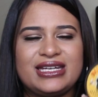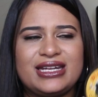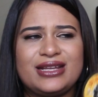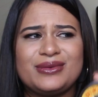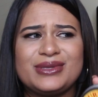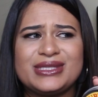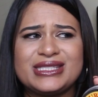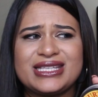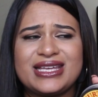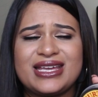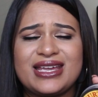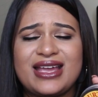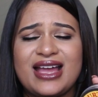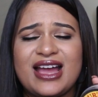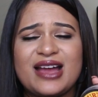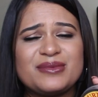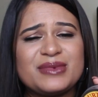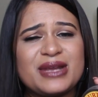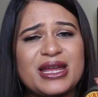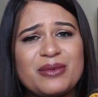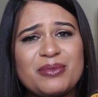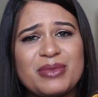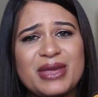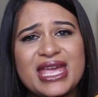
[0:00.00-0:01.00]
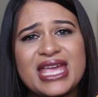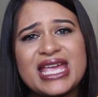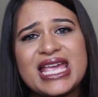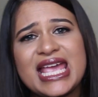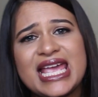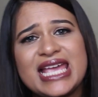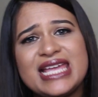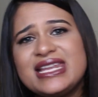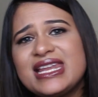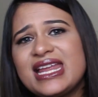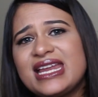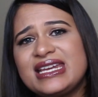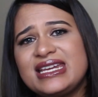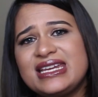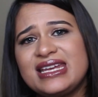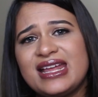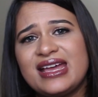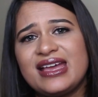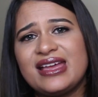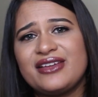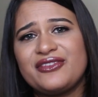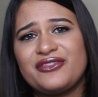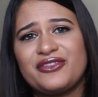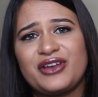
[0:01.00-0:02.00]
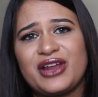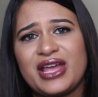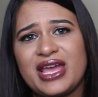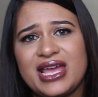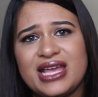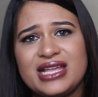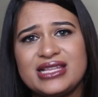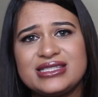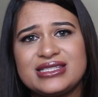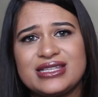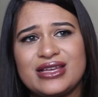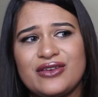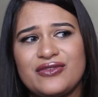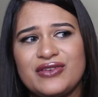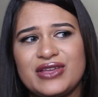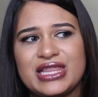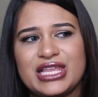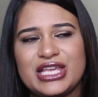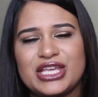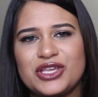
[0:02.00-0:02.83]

and I was like, I'm not paying $8.99 for a hand Salve.